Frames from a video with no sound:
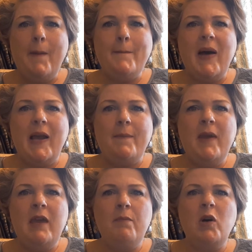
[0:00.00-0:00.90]
my
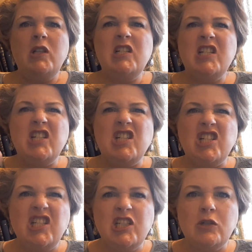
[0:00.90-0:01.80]
people
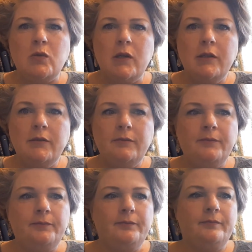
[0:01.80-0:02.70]
go."
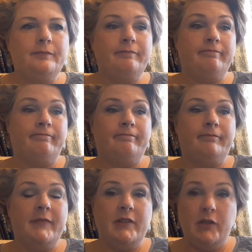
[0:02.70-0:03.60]

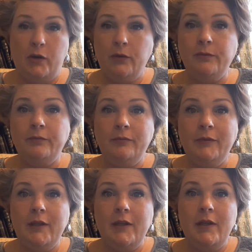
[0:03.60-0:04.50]
So
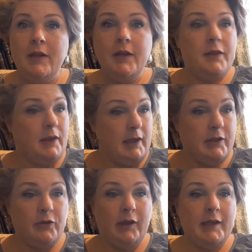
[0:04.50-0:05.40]
the
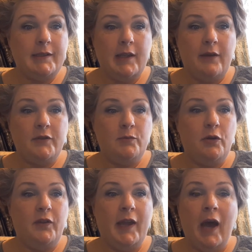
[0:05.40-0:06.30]
Israelites left,
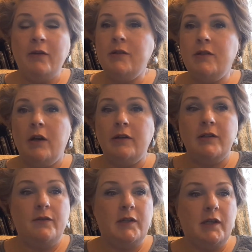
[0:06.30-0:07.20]
moving out into the darkness
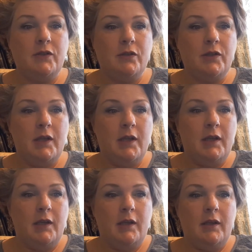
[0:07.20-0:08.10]
of the desert.
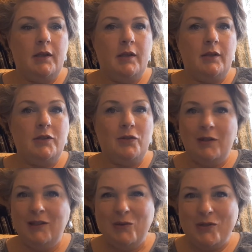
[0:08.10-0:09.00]
Do you
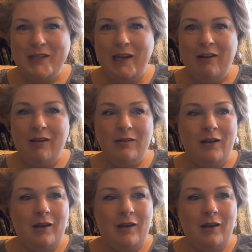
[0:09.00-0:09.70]
think they were scared?